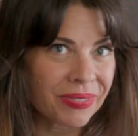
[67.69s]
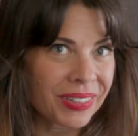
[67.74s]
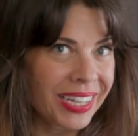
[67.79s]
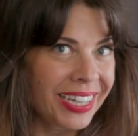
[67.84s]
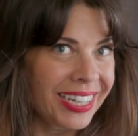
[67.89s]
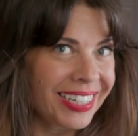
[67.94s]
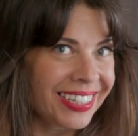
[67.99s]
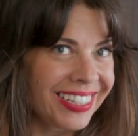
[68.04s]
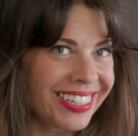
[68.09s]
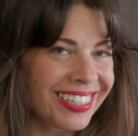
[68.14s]

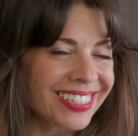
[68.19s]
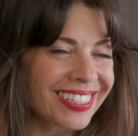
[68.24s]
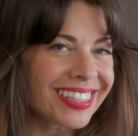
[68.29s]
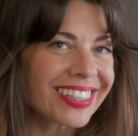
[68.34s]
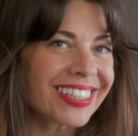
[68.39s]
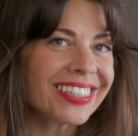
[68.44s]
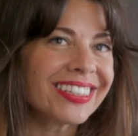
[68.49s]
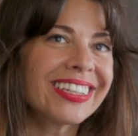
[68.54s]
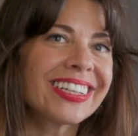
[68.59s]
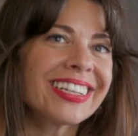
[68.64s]
hint hint,
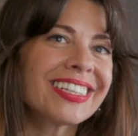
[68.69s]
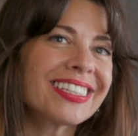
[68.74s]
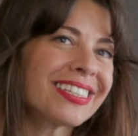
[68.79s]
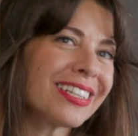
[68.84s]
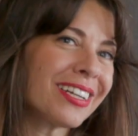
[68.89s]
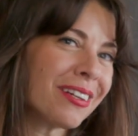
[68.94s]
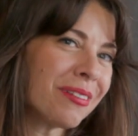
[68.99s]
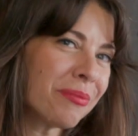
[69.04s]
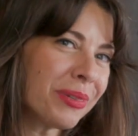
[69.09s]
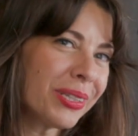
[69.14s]
the link is
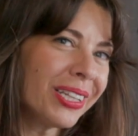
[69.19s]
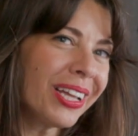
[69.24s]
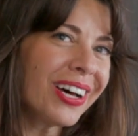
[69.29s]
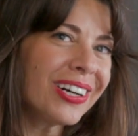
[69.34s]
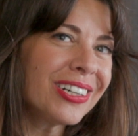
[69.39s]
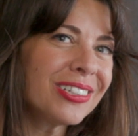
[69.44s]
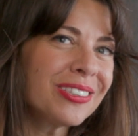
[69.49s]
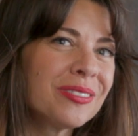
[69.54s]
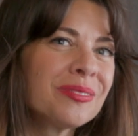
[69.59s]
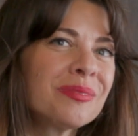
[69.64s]
down
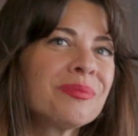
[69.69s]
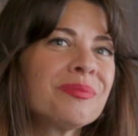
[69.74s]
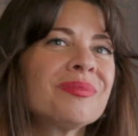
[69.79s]
below,